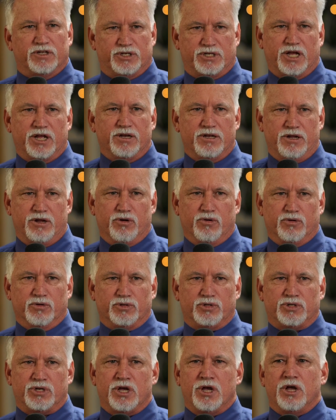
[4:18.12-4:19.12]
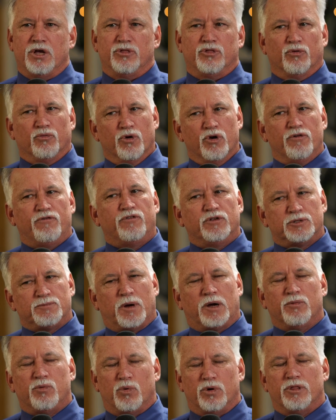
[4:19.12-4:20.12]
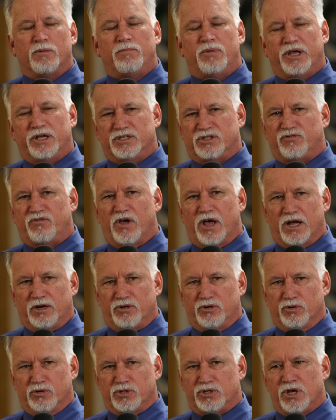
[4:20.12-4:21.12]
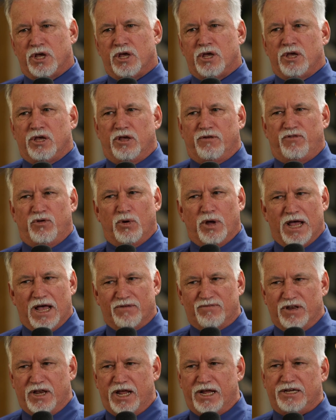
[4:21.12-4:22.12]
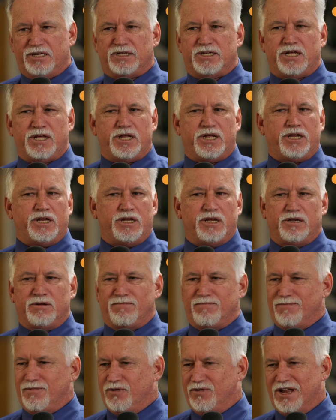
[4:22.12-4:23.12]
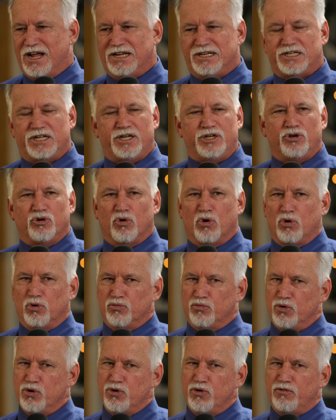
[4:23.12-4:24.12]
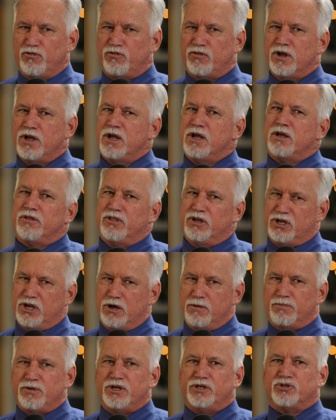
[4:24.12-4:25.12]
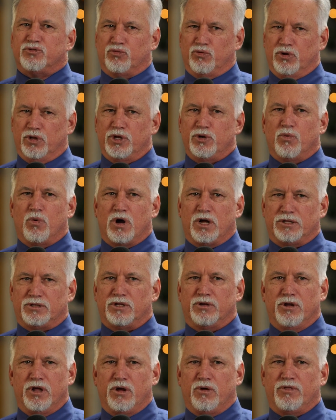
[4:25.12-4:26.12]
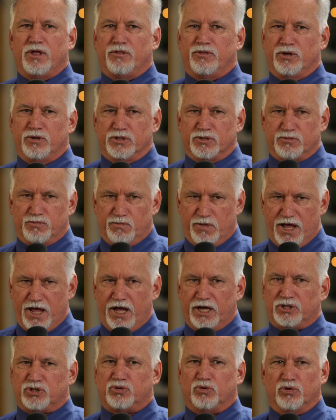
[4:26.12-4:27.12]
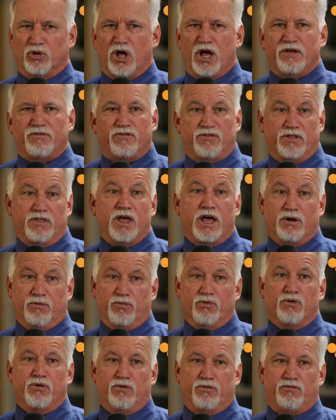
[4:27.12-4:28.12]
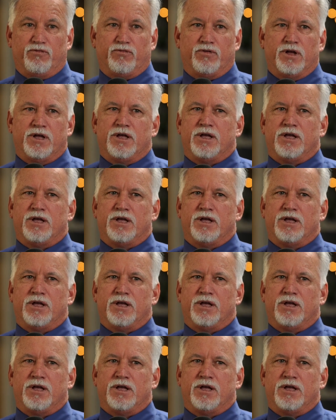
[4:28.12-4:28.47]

to 10 years. The roof is probably one of the biggest factors. If you have an 19-year-old roof, the companies really want to know that there's extra life in that roof.